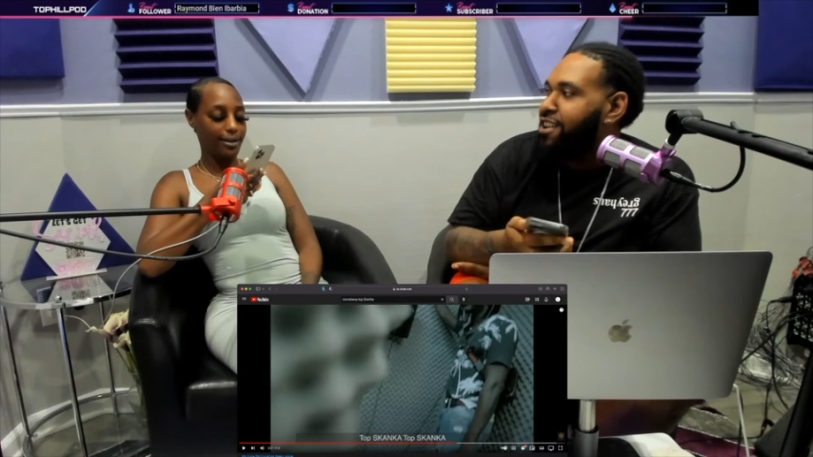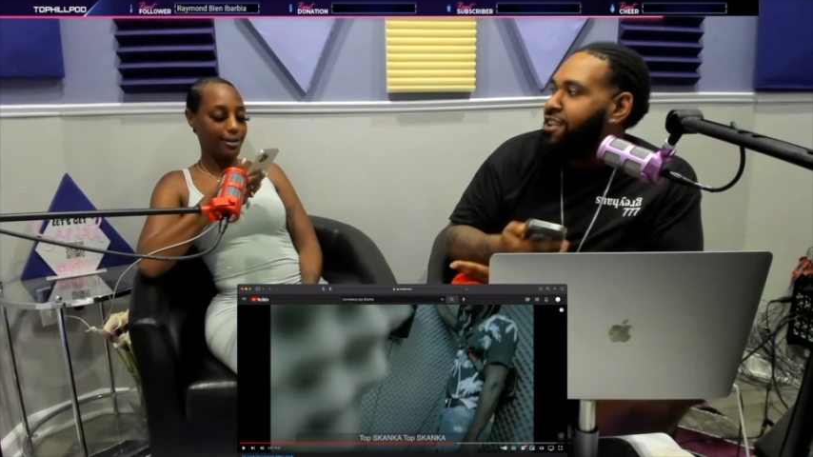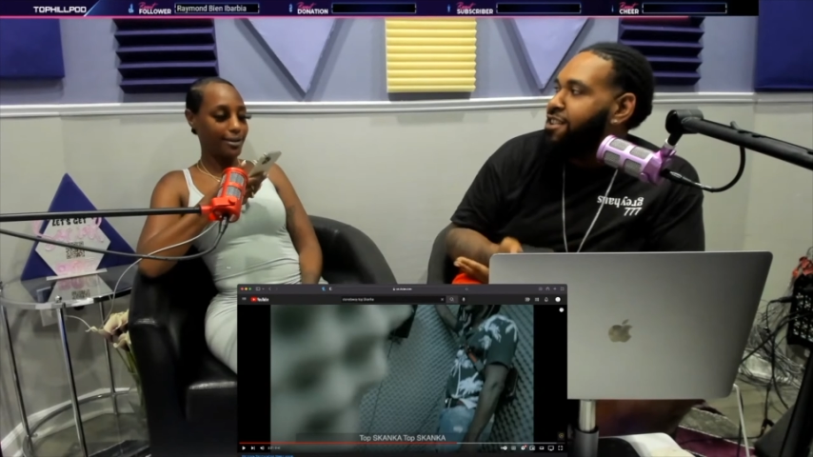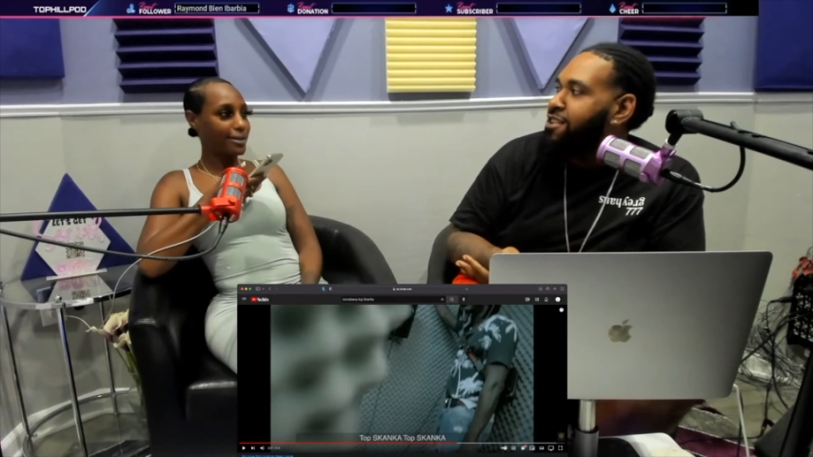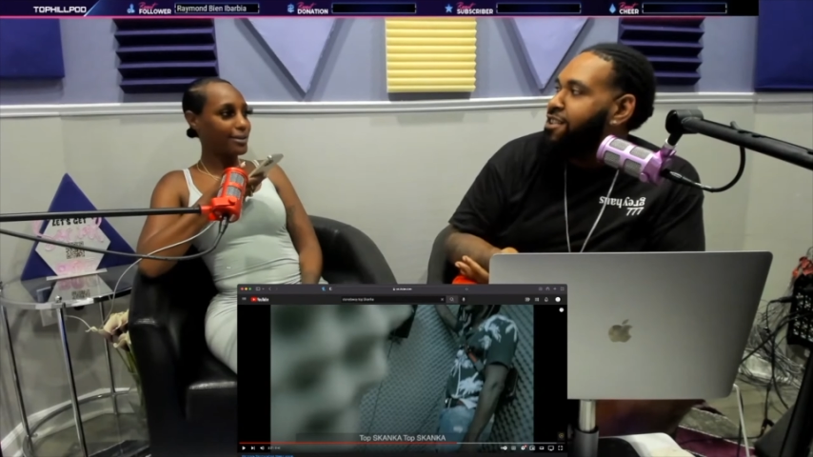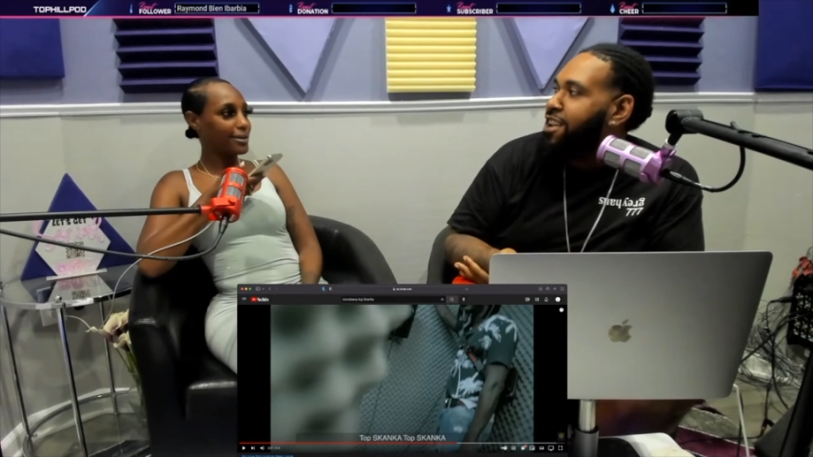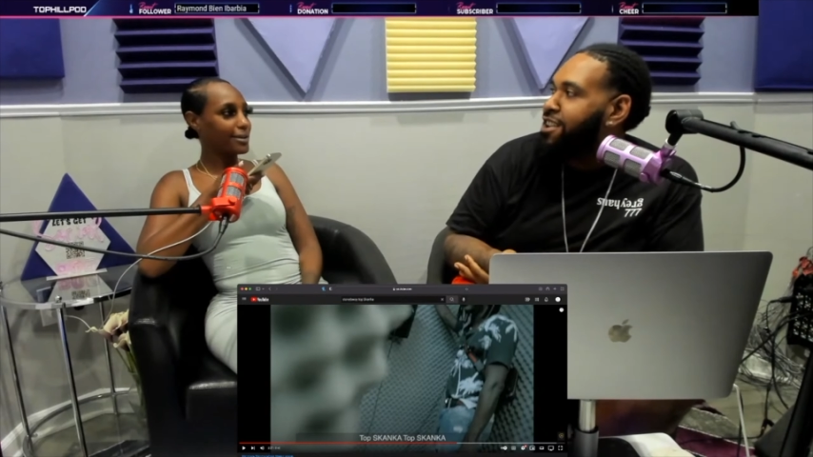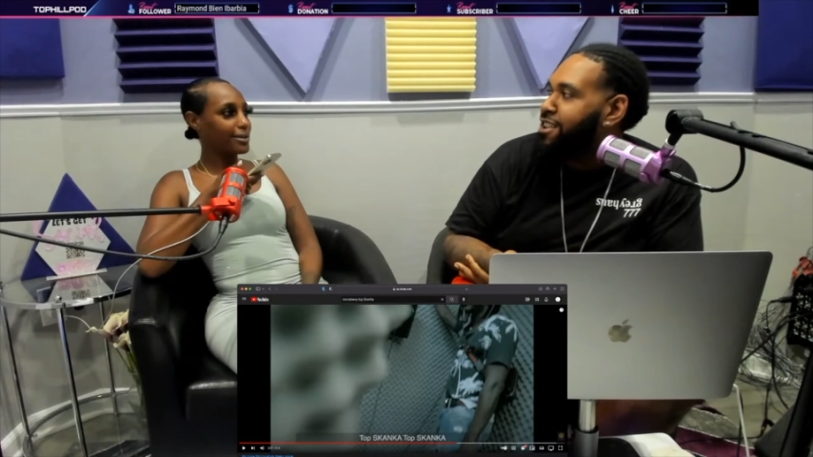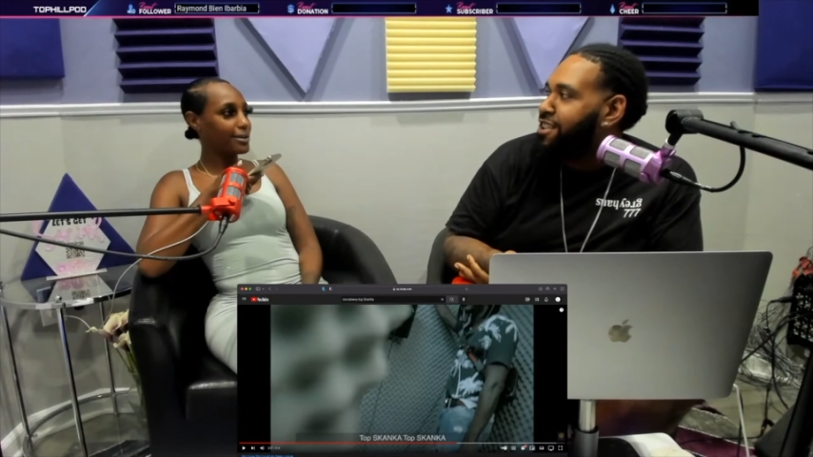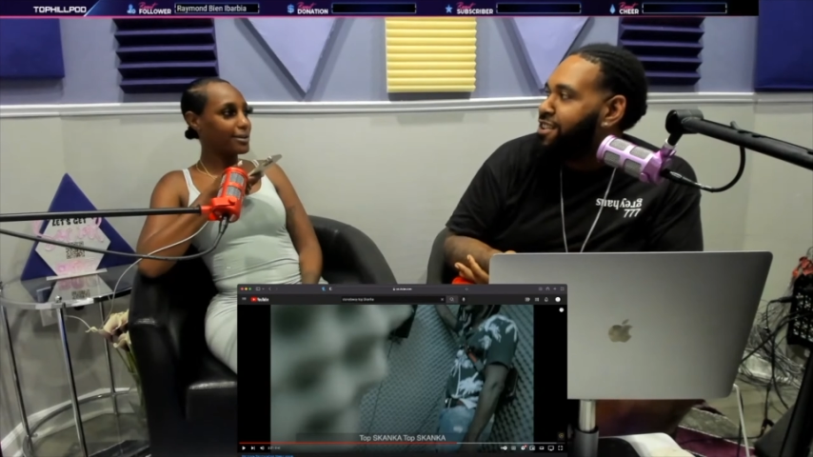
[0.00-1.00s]

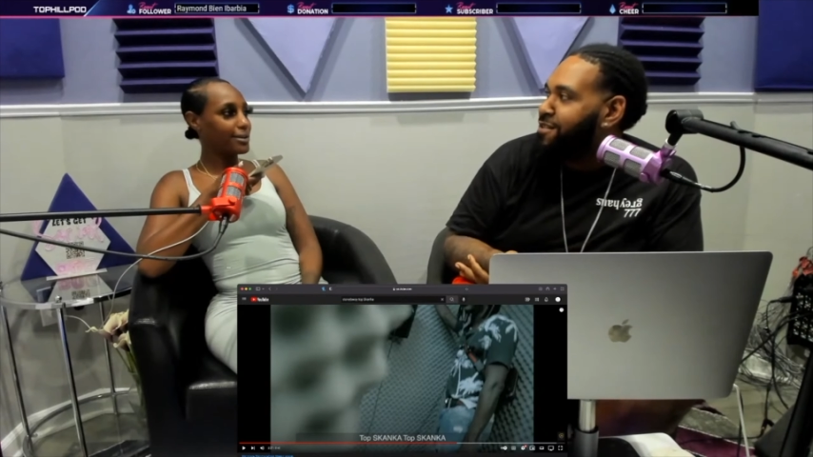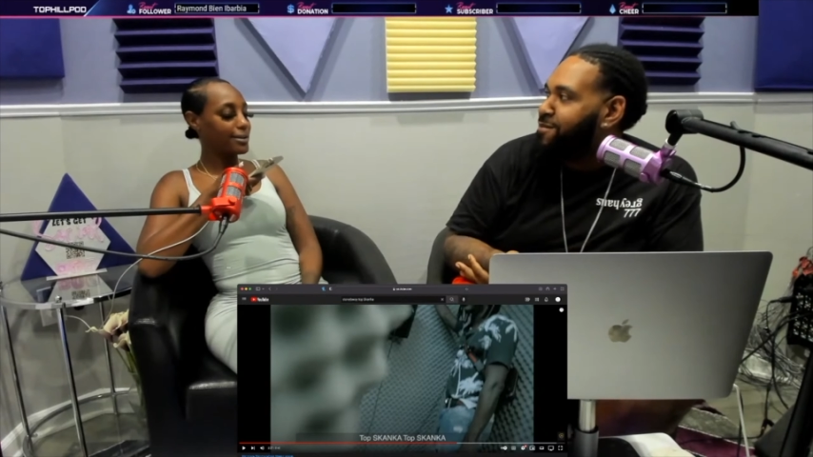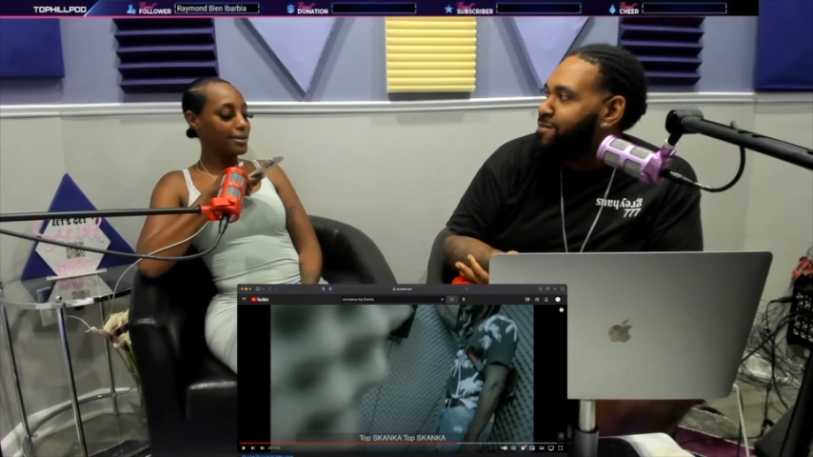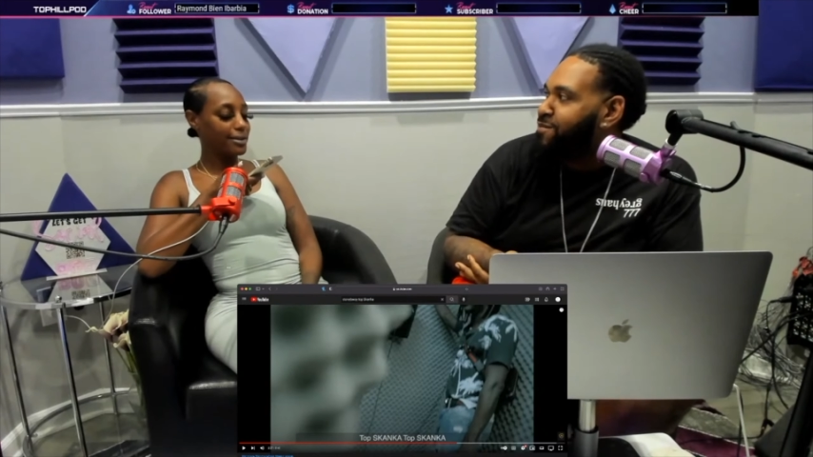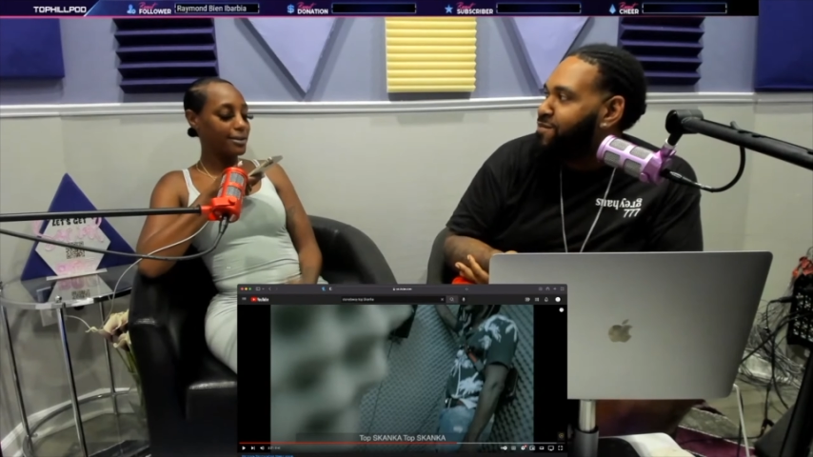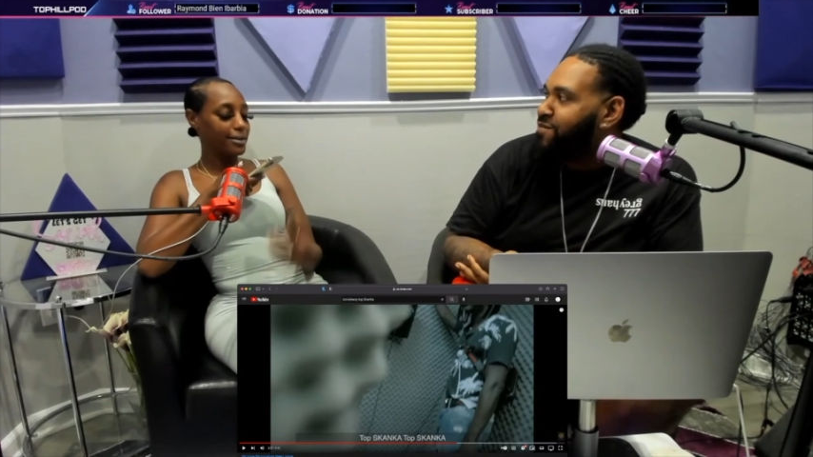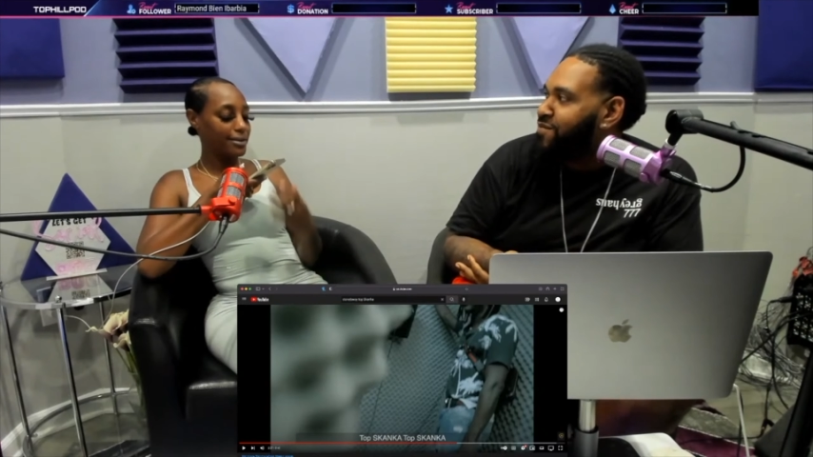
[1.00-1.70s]
Nobody speaks.